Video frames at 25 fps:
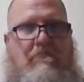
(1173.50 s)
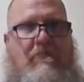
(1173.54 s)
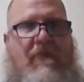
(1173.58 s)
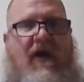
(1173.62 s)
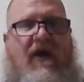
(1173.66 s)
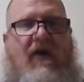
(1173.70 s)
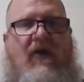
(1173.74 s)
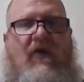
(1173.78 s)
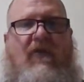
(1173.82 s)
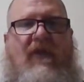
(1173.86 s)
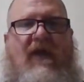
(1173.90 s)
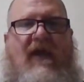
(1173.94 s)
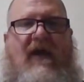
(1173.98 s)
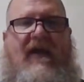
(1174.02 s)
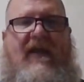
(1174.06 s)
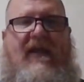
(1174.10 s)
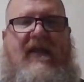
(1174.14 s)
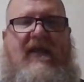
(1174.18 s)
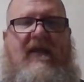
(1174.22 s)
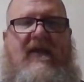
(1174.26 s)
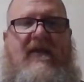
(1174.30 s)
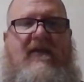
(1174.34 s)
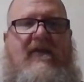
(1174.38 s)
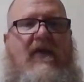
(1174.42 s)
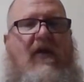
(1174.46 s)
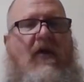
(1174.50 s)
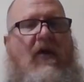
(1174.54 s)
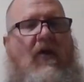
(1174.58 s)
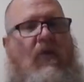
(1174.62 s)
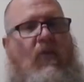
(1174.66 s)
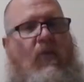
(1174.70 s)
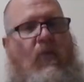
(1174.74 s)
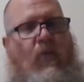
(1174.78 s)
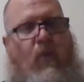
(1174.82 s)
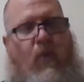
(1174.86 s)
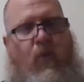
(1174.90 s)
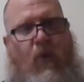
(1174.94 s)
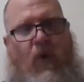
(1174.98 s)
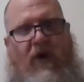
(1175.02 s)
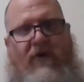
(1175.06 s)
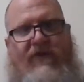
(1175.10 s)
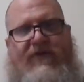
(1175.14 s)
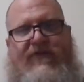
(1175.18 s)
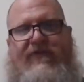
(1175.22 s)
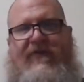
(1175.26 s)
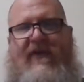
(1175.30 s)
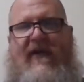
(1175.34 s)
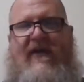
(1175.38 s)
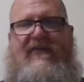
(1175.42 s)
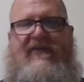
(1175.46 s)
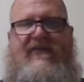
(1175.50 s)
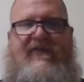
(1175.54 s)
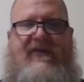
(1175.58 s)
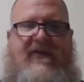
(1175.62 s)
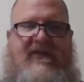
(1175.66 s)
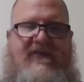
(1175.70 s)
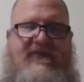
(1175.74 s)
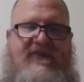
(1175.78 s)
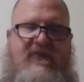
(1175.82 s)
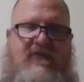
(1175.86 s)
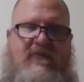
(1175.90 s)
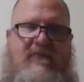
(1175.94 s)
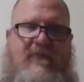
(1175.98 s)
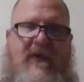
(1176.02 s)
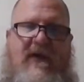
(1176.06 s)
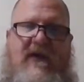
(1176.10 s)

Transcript: mail that in. Once they send you